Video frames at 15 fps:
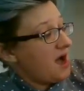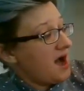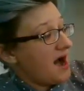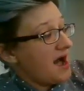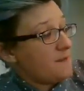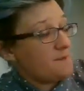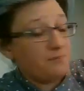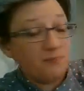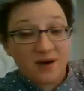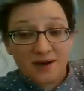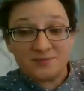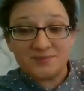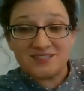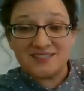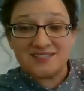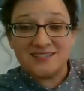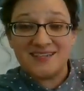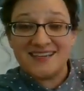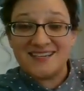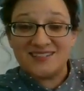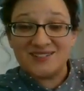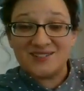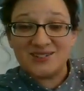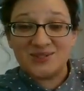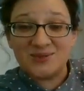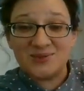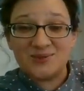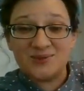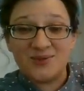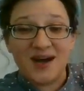I bumped
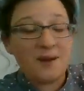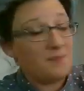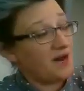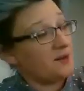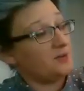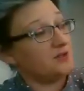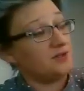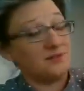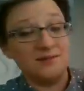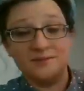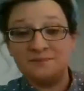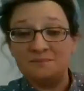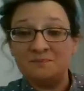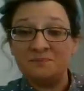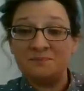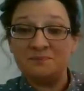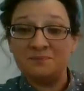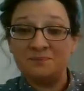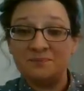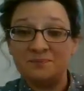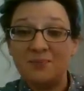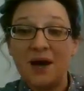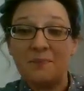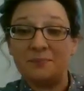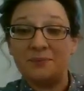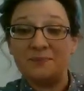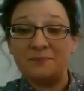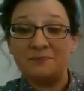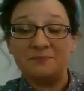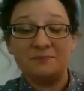into a bubble. Pop!